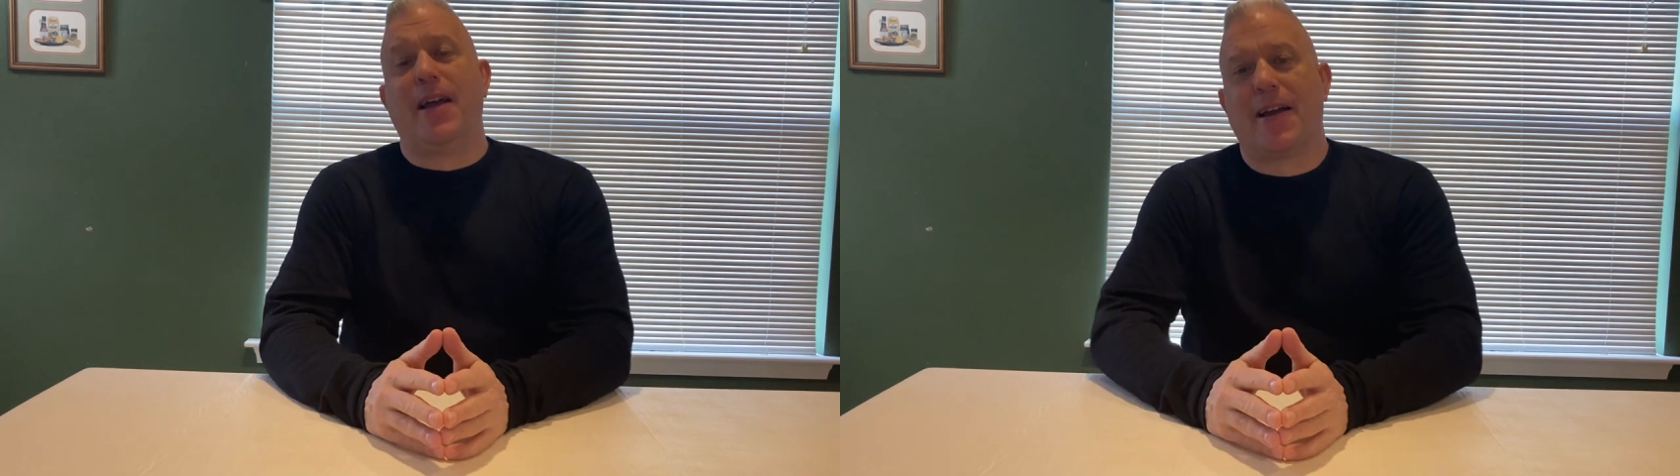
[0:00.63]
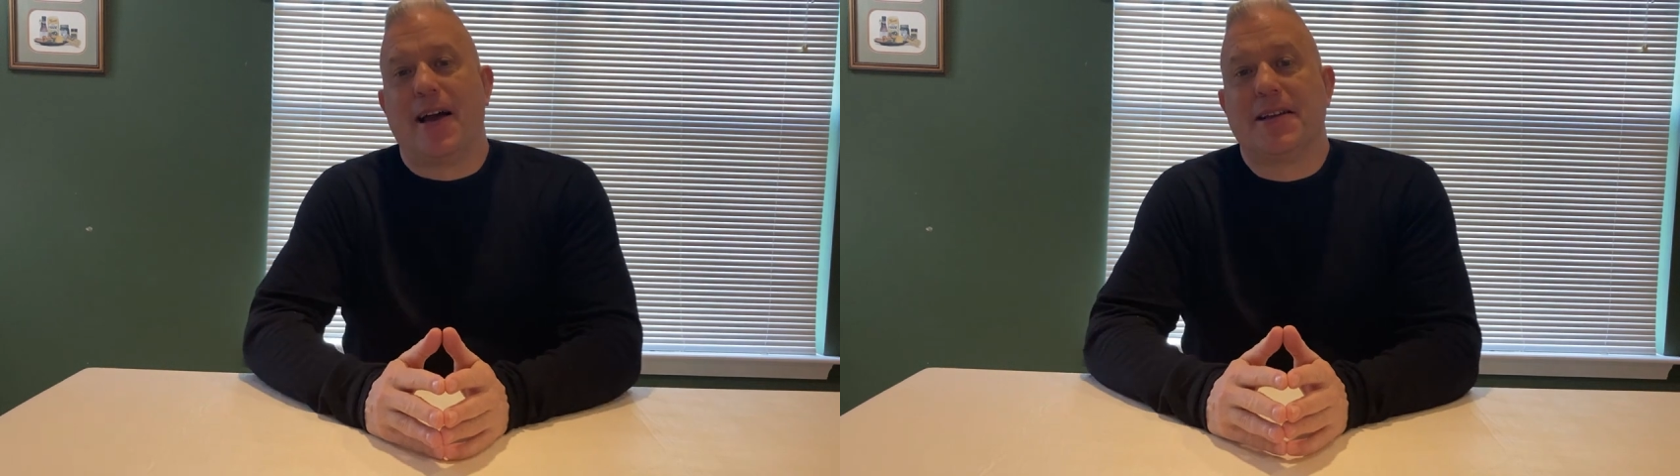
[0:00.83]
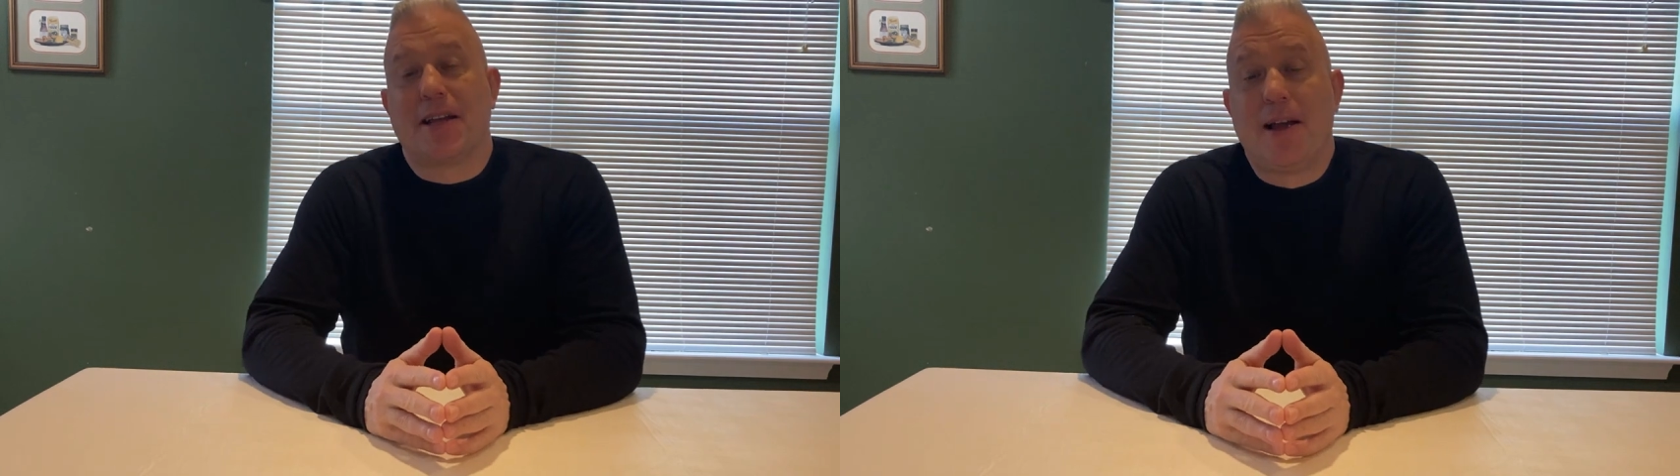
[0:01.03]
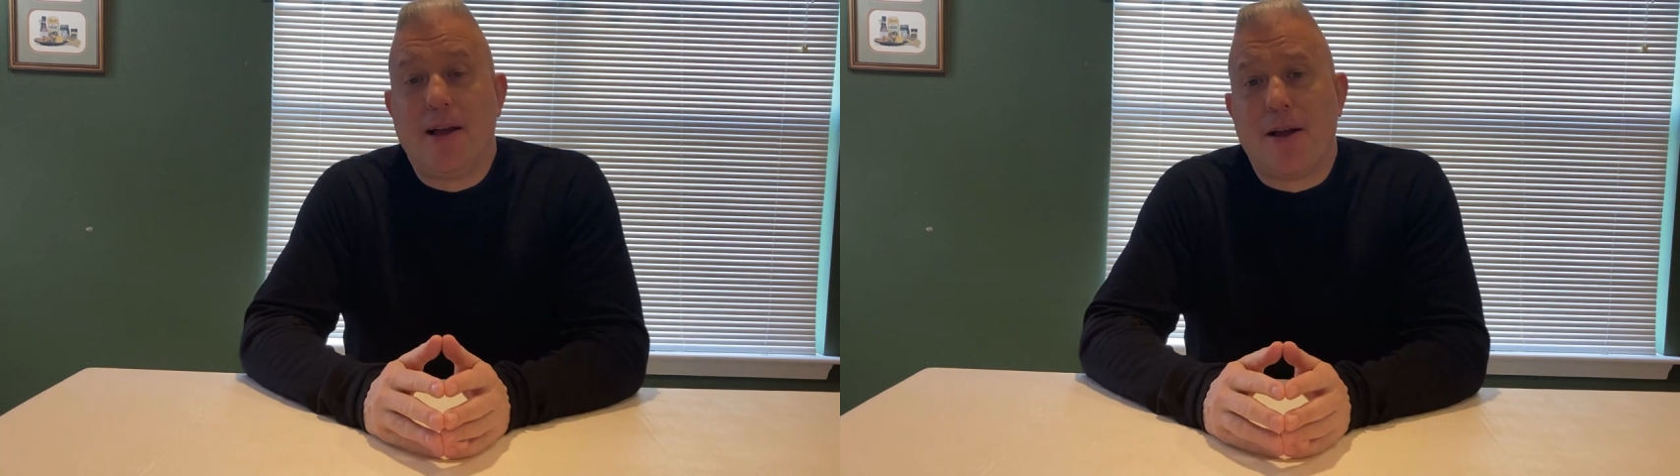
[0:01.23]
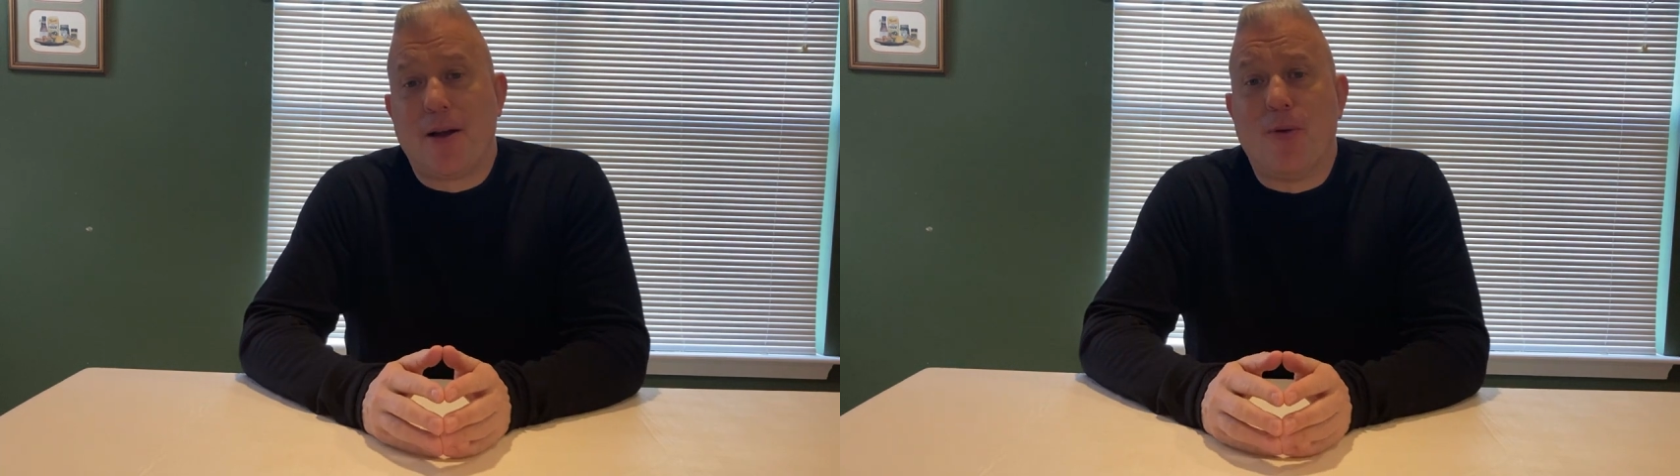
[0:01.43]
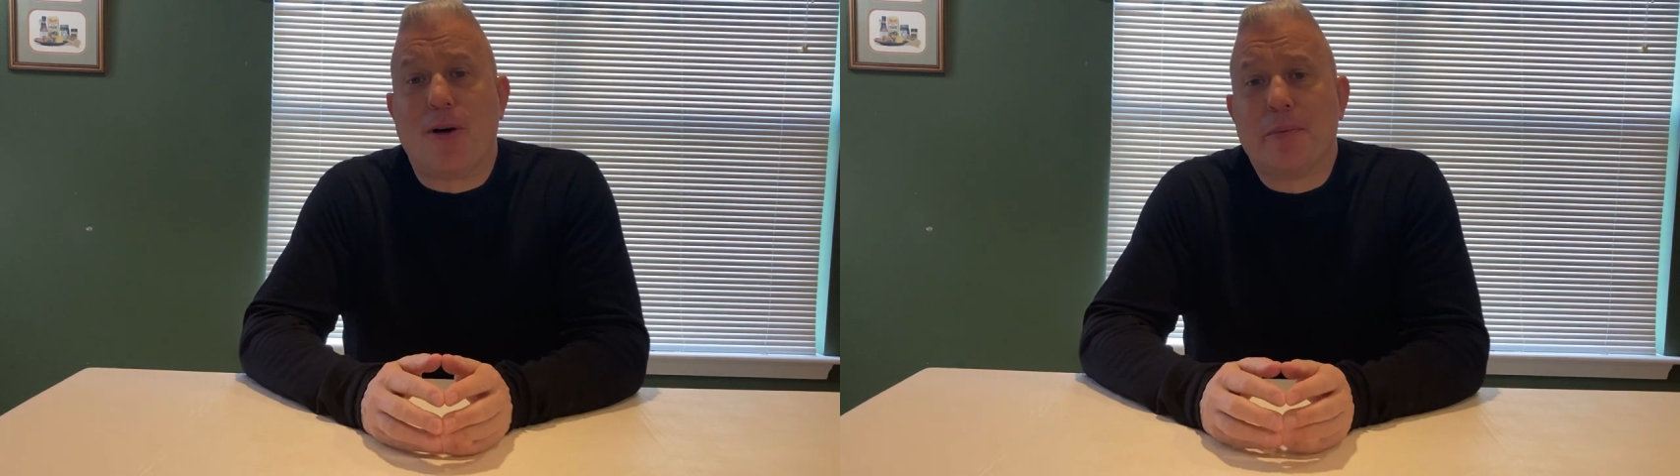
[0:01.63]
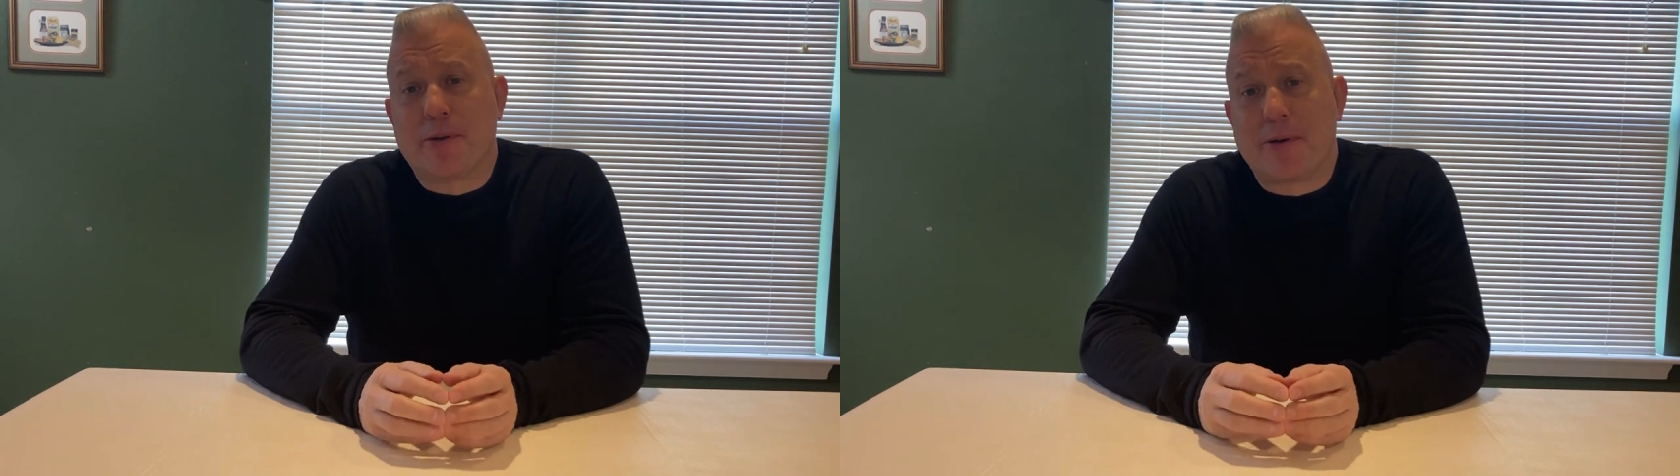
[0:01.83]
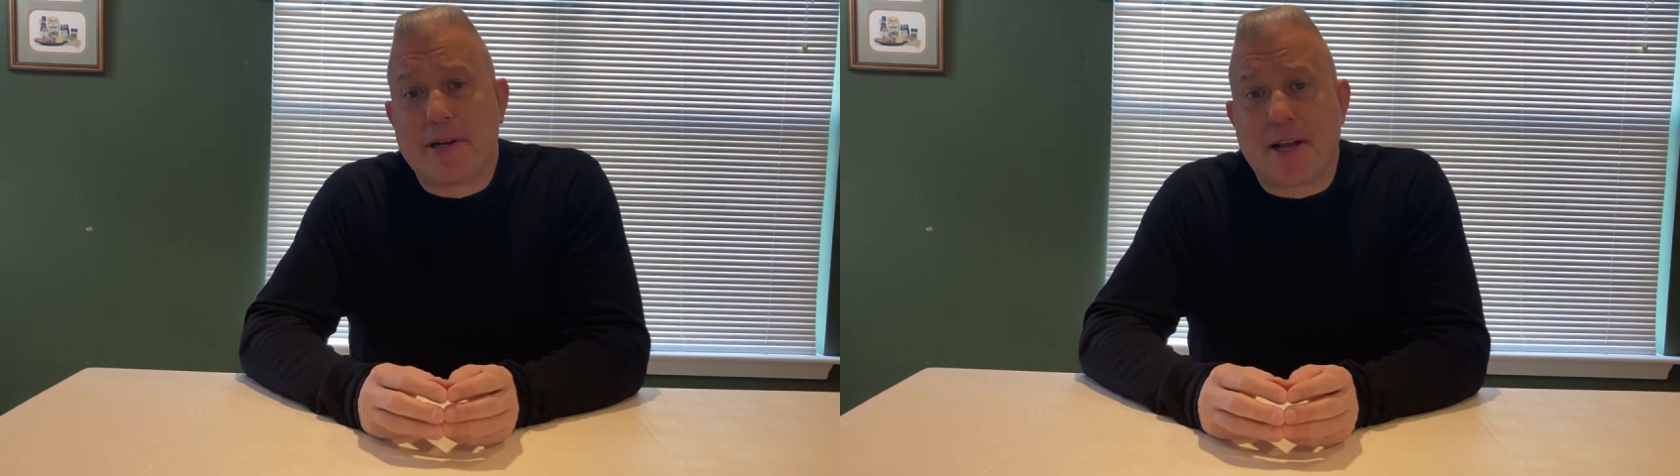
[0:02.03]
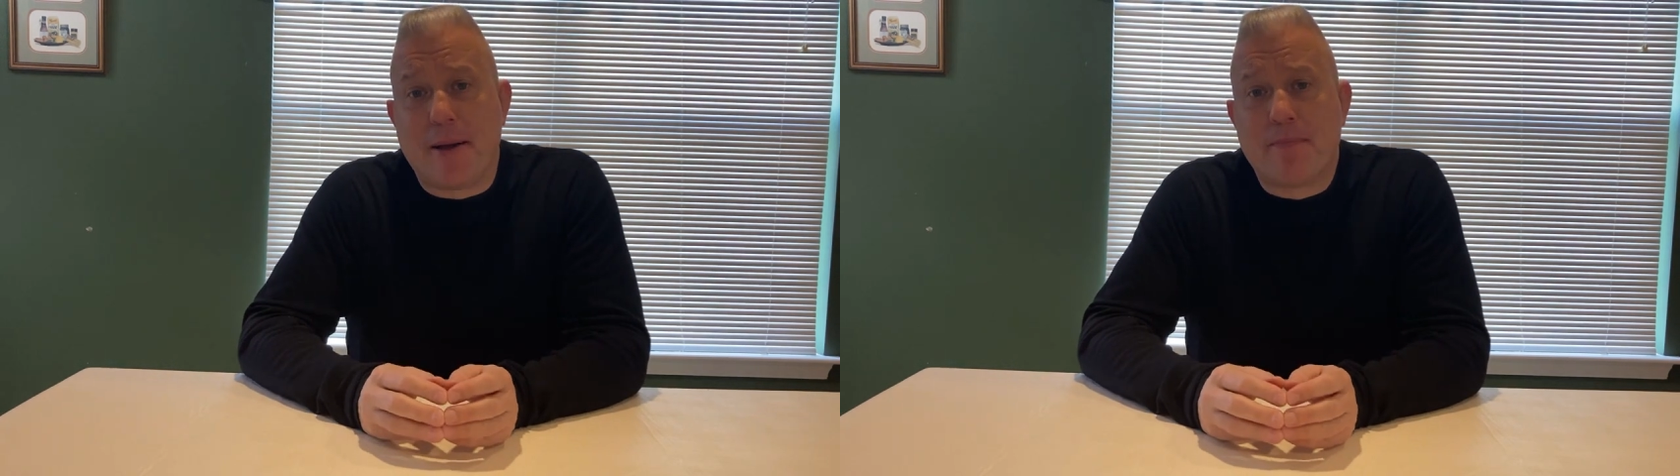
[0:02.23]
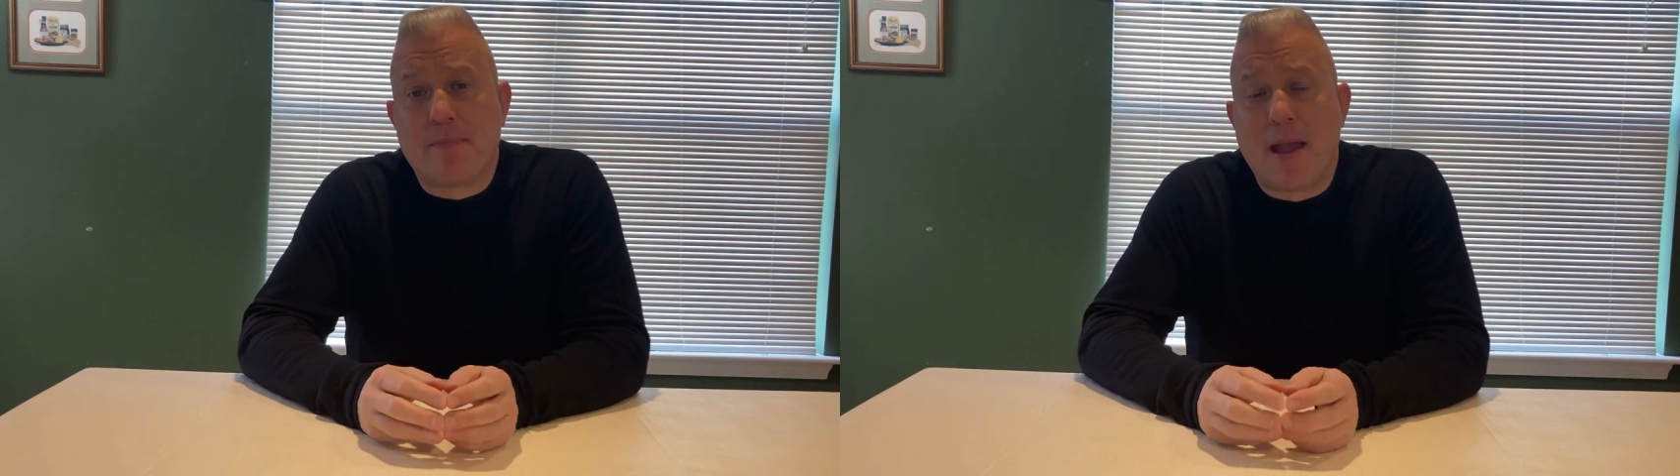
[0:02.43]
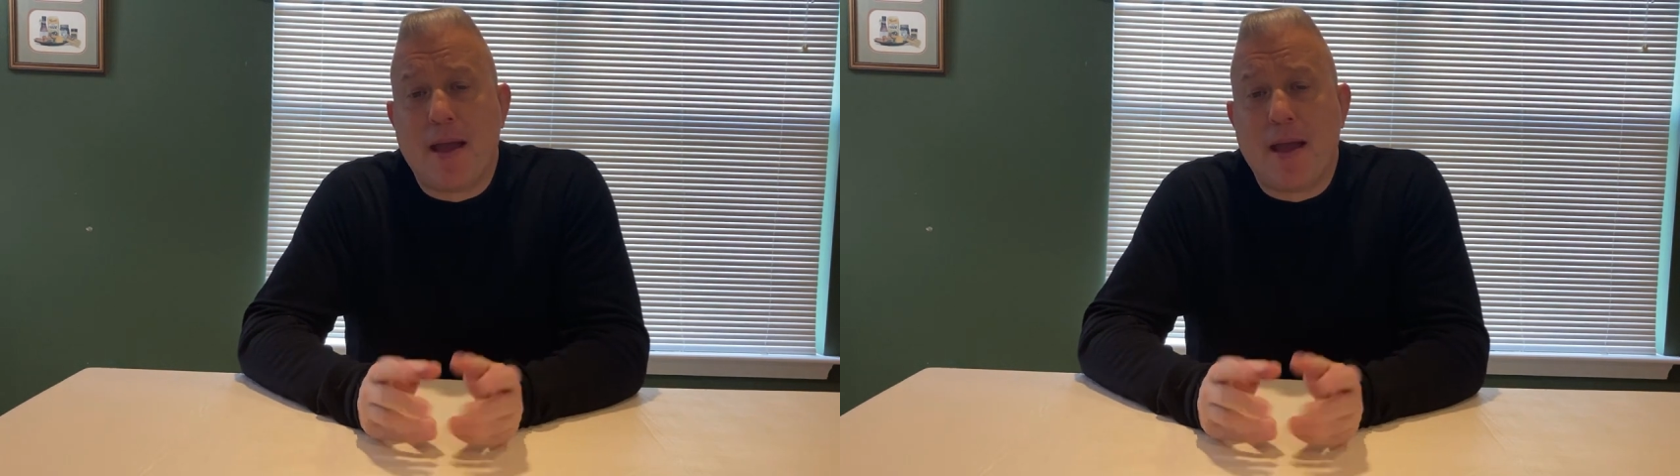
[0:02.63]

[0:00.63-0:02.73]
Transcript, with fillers: Hey guys, welcome to Troy Time.